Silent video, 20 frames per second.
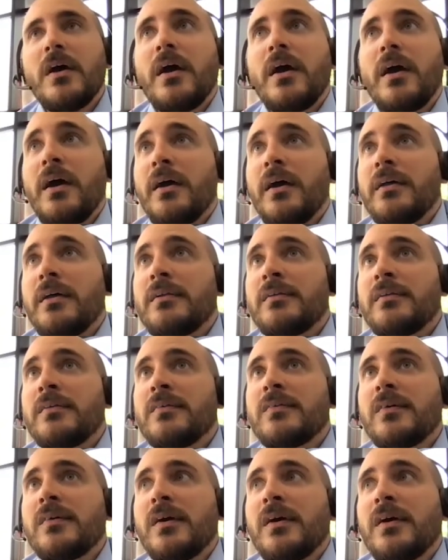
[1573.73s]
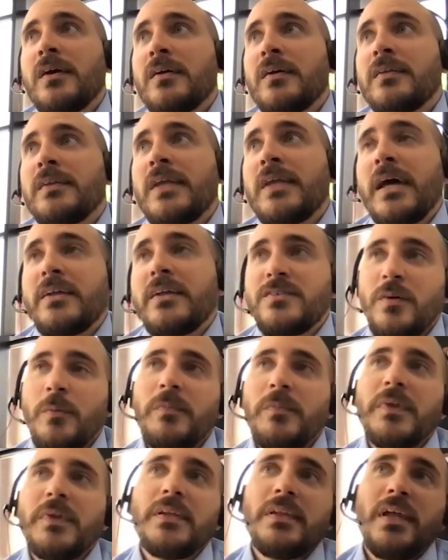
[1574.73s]
And that is
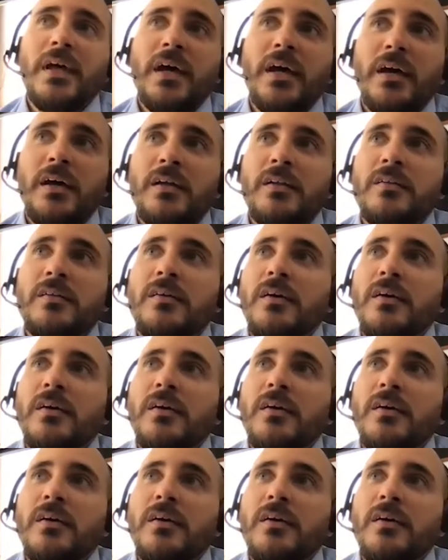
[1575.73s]
something that